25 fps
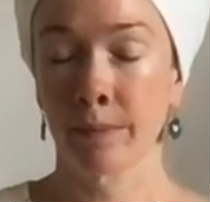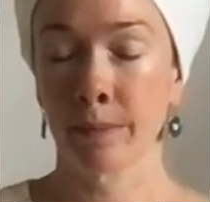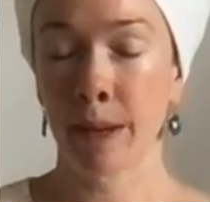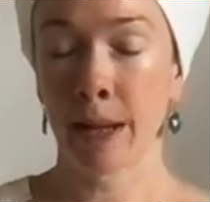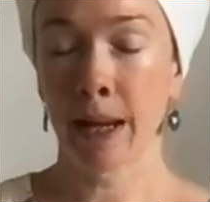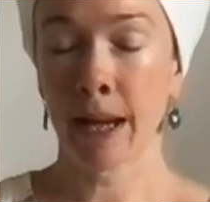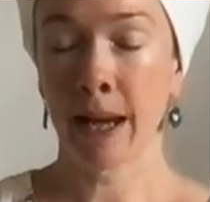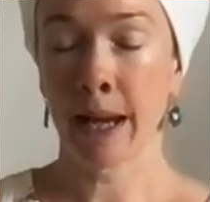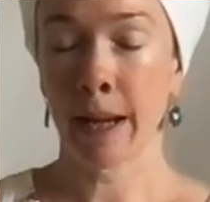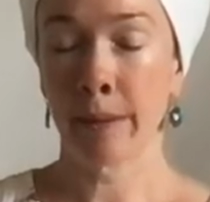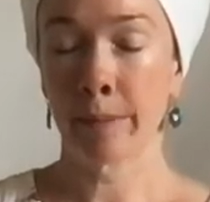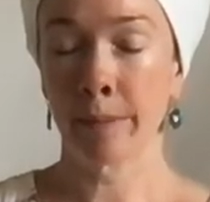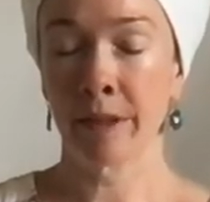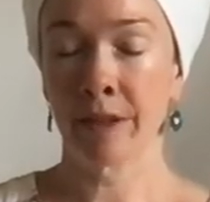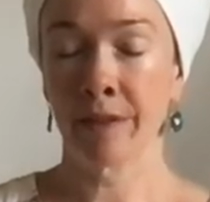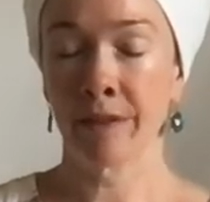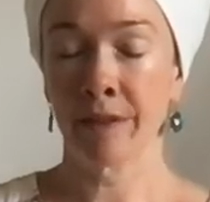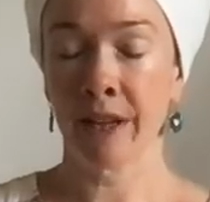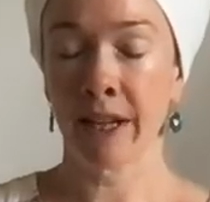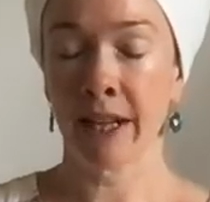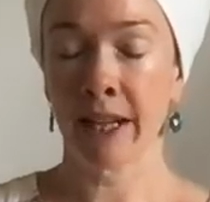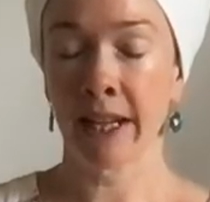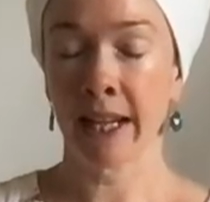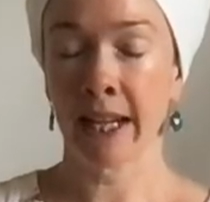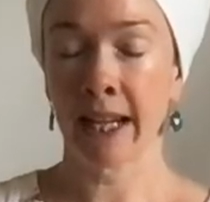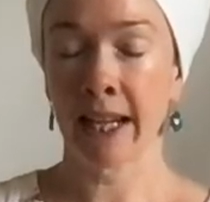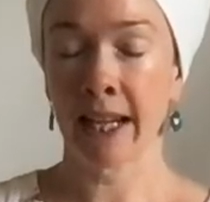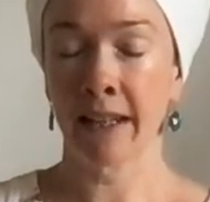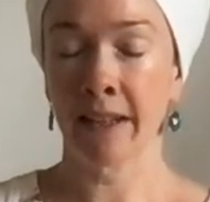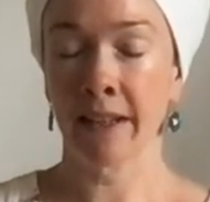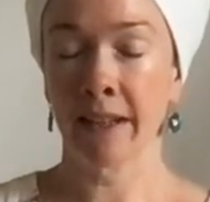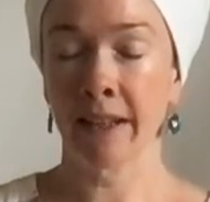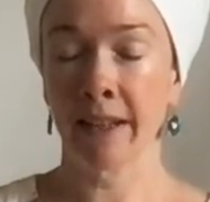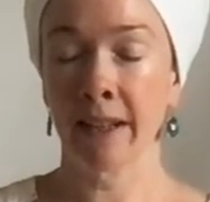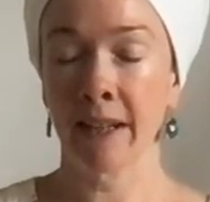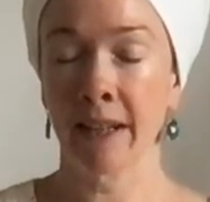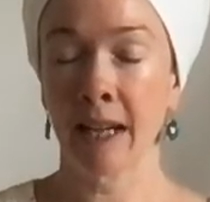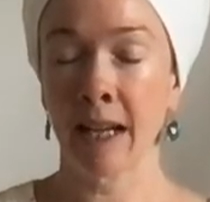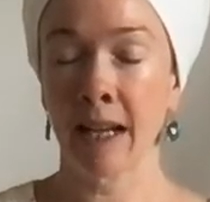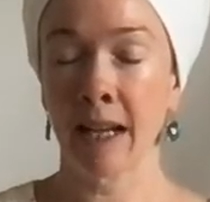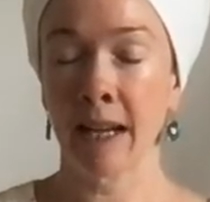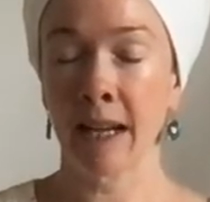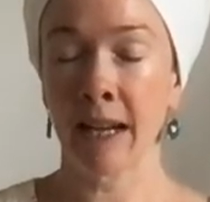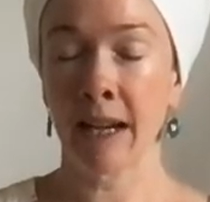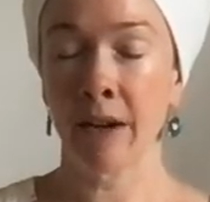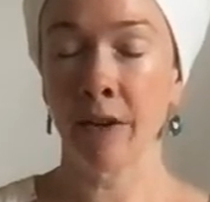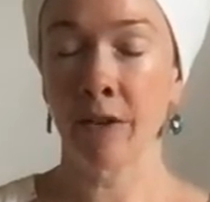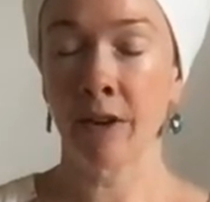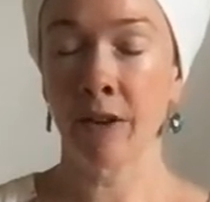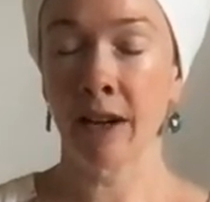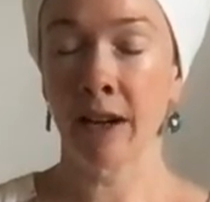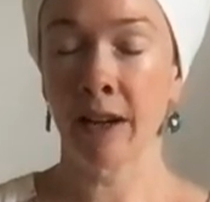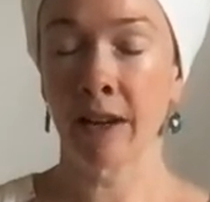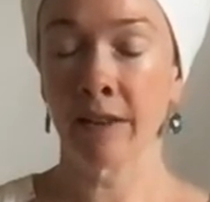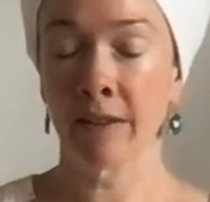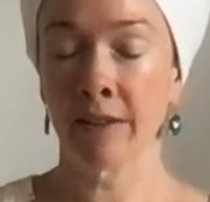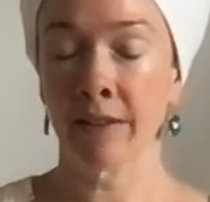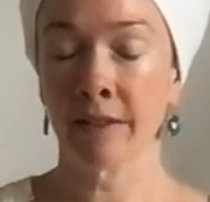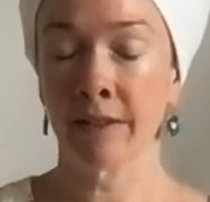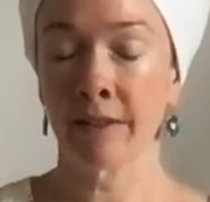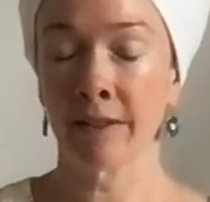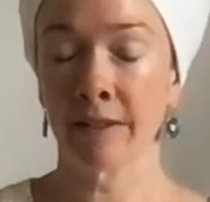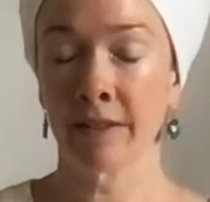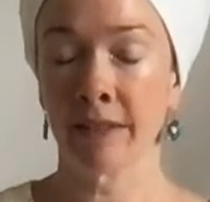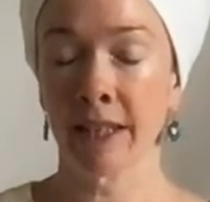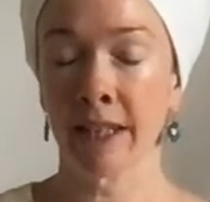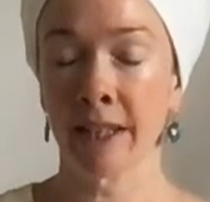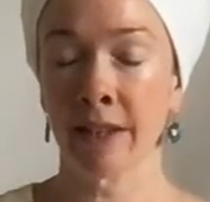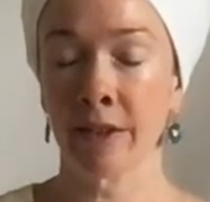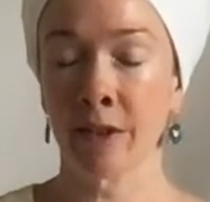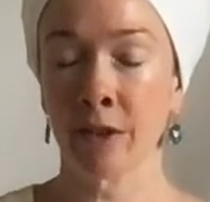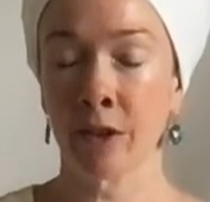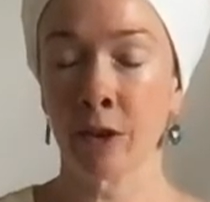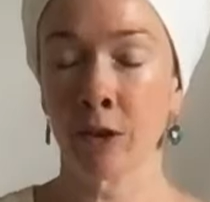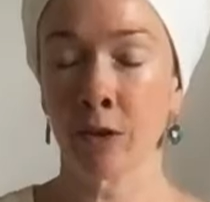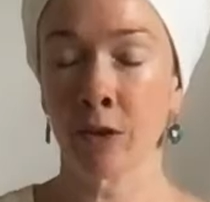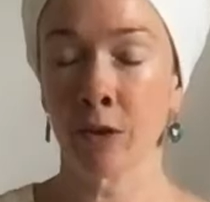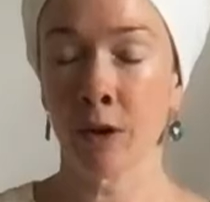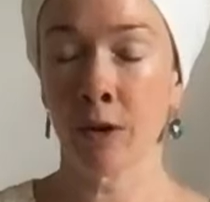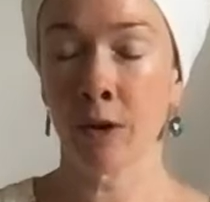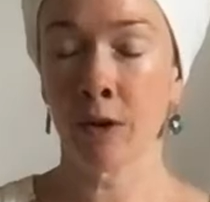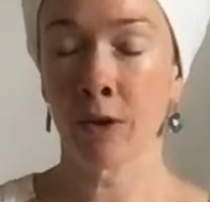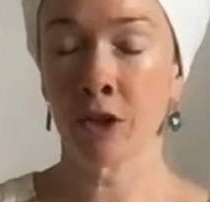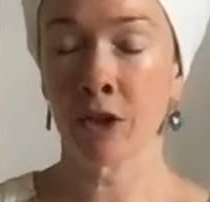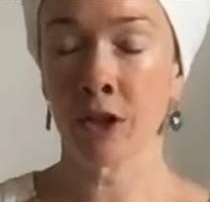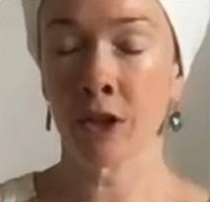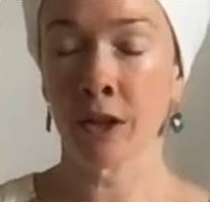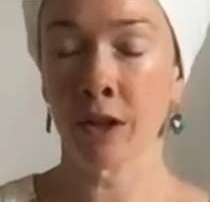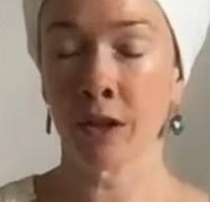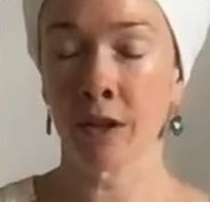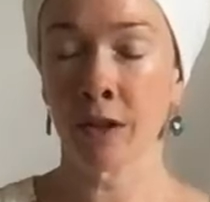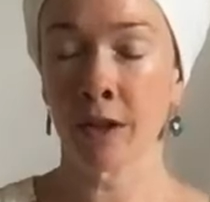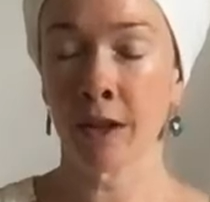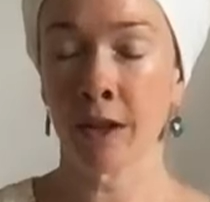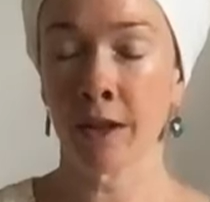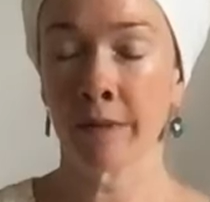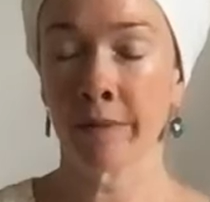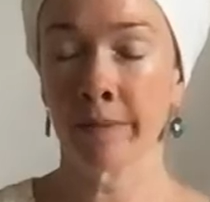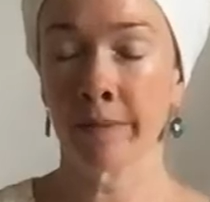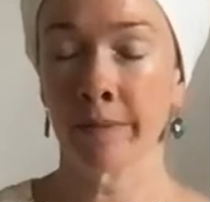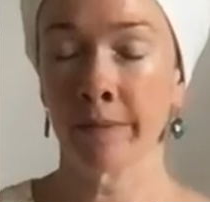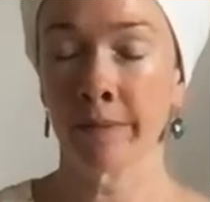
Perhaps feeling clearer in the throat chakra